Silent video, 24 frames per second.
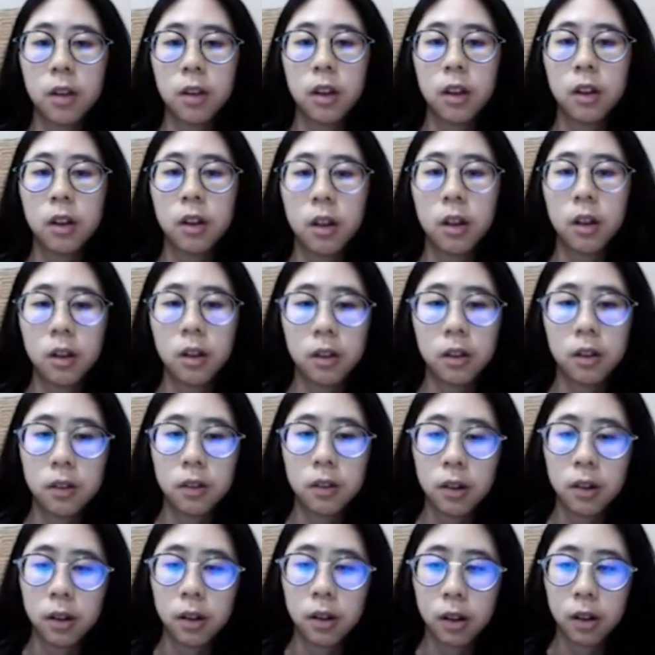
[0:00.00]
in a
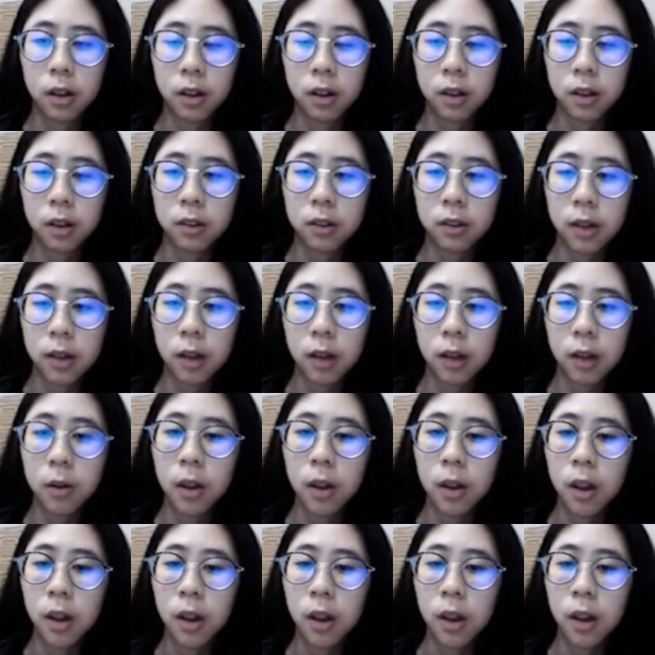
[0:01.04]
distinct learning style